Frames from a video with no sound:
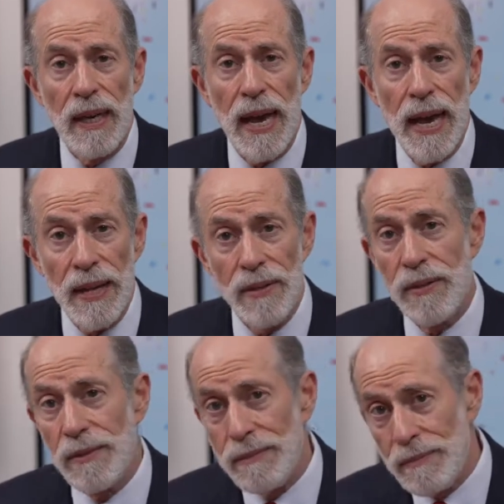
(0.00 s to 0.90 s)

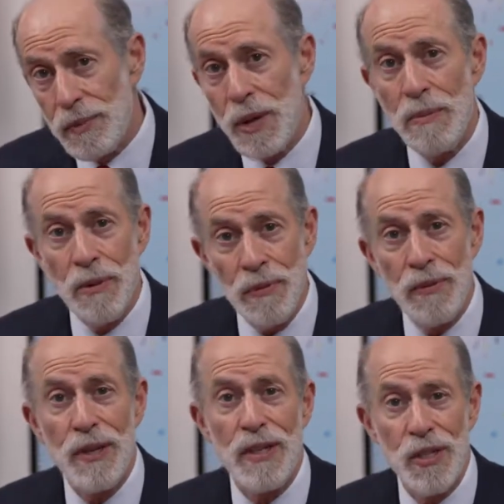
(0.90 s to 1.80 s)
and some
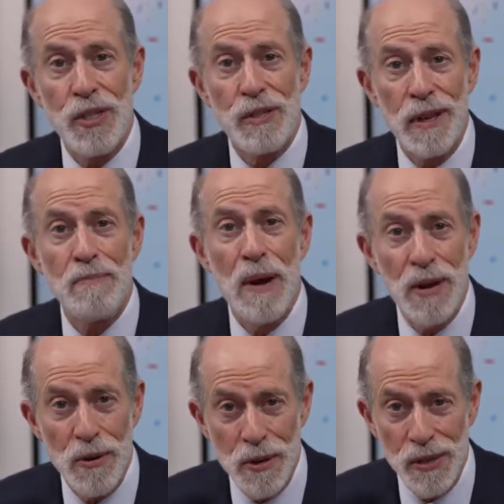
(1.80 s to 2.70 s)
of its
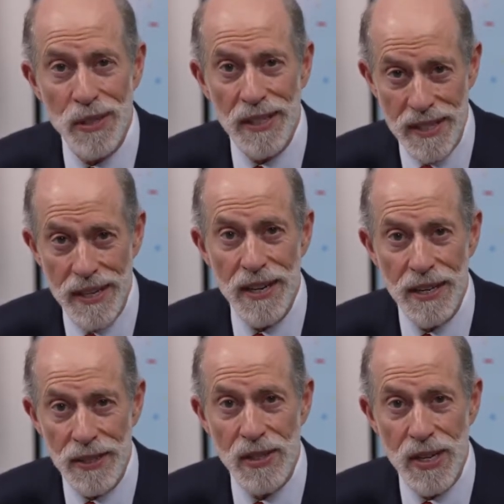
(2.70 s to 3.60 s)
admirers in the
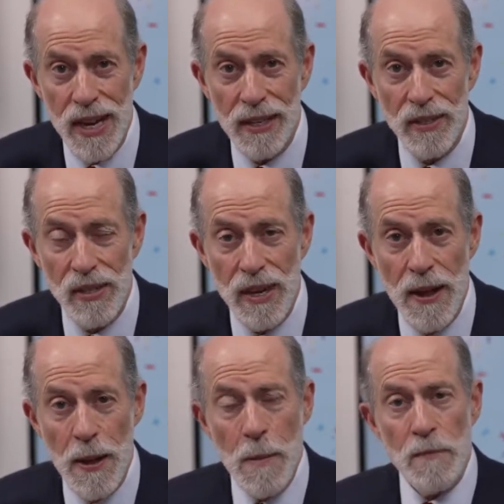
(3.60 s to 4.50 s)
United States
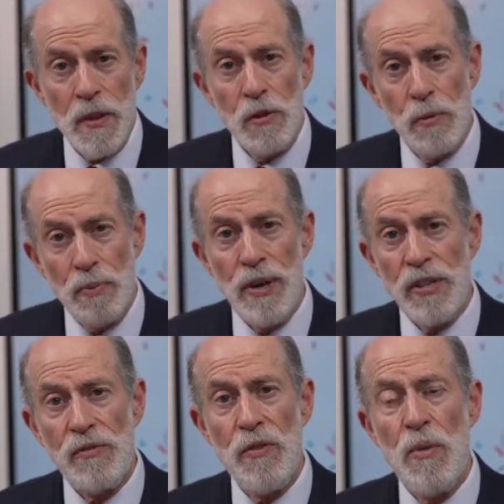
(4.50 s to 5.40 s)
to
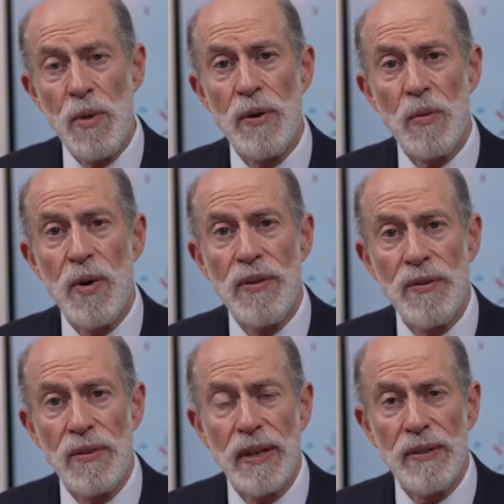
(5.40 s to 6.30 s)
press forward
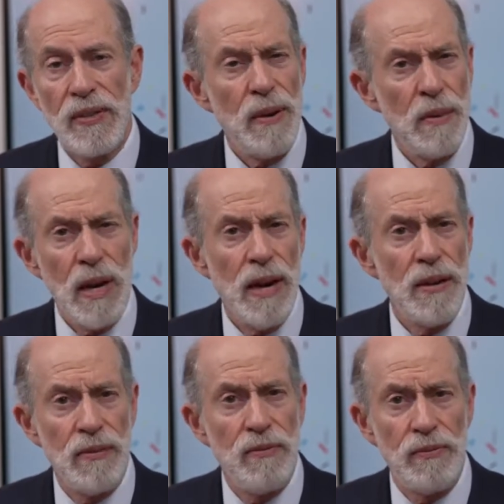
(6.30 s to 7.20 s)
with some
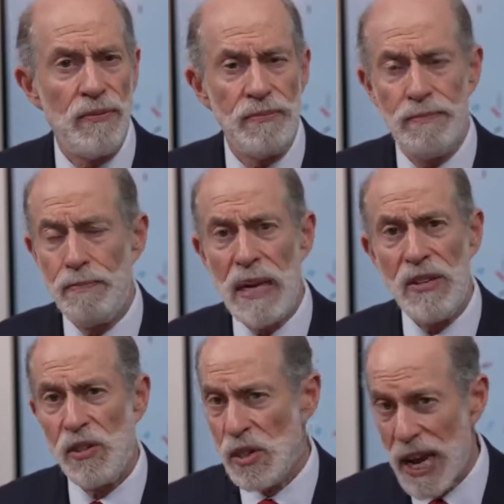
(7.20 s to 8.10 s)
kind of
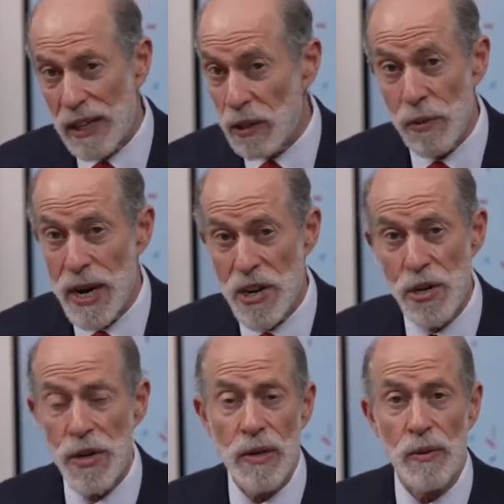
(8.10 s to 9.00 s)
peace
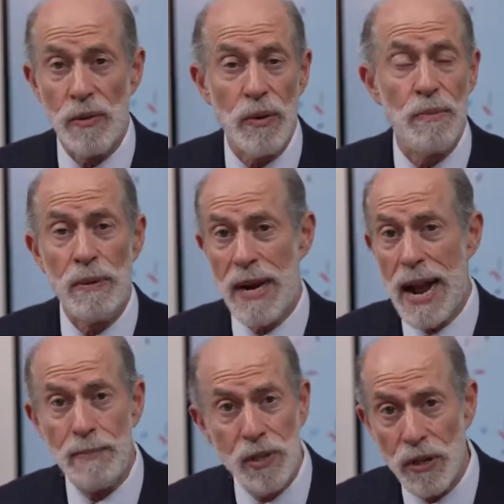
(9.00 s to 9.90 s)
declaration or
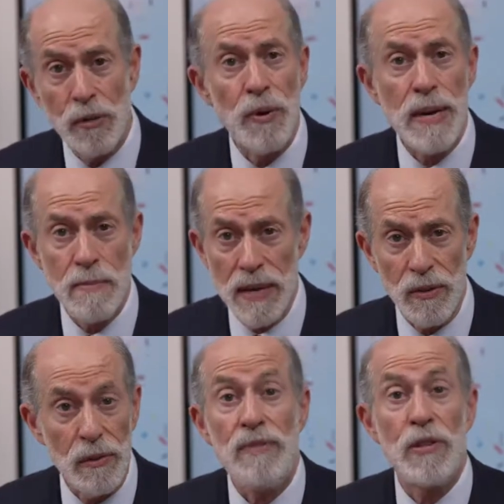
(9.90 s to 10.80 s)
perhaps
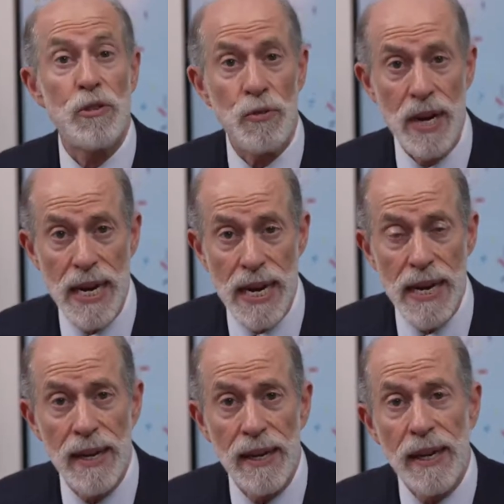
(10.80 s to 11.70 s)
agreement or even
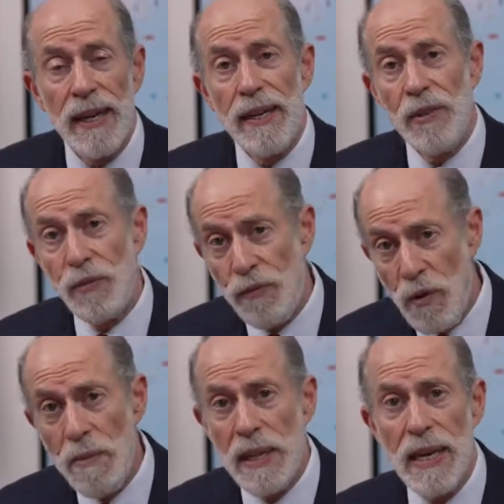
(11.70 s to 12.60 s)
treaty to
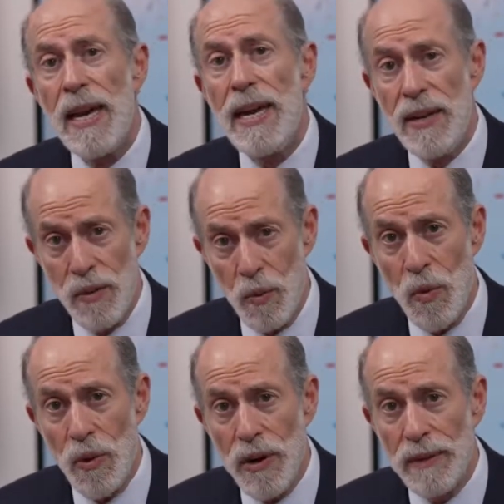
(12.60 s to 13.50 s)
formally end a
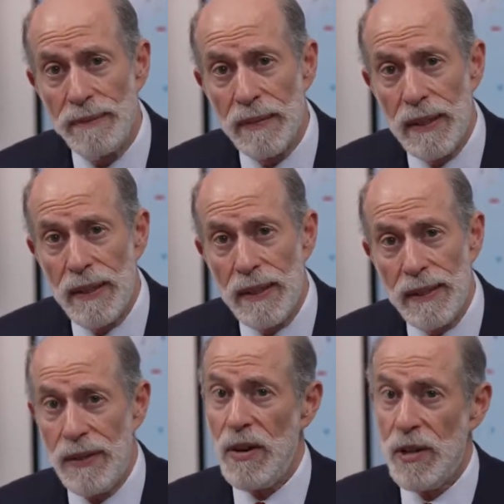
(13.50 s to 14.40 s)
war
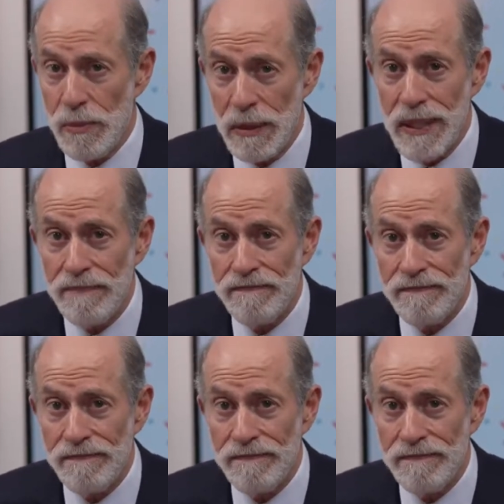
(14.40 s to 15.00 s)
that arguably